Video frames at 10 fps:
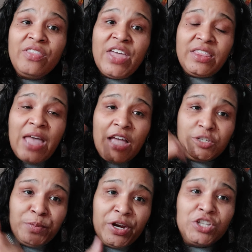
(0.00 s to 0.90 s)
that
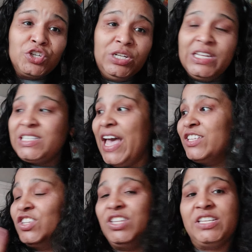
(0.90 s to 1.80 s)
spiritualist
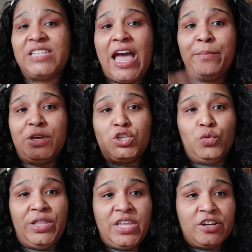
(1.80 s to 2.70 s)
has to decide
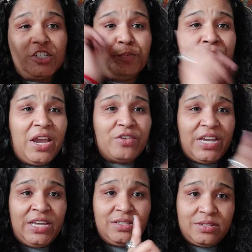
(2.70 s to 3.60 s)
between their
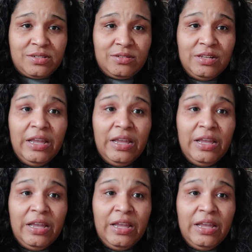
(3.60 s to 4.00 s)
spirits